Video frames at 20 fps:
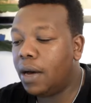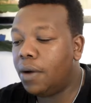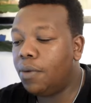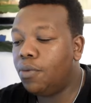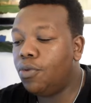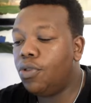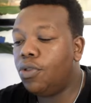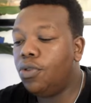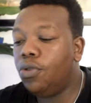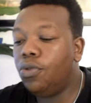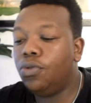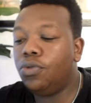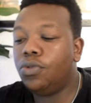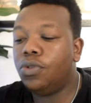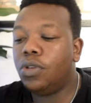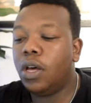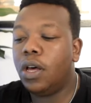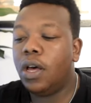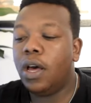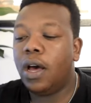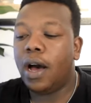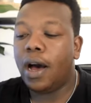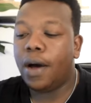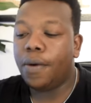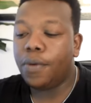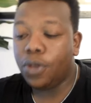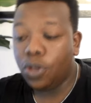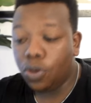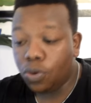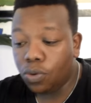
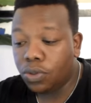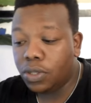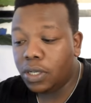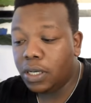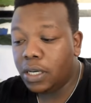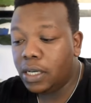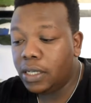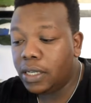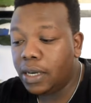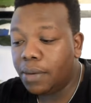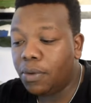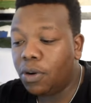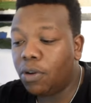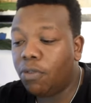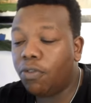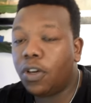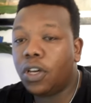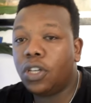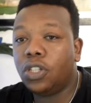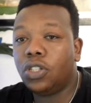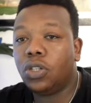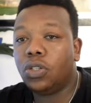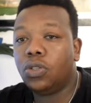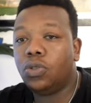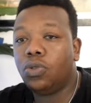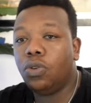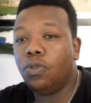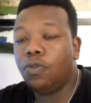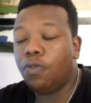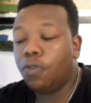We use real-time notification
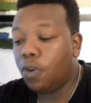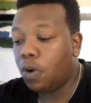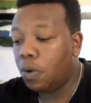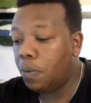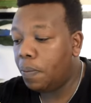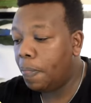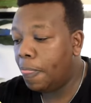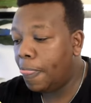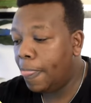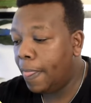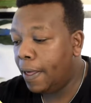to inform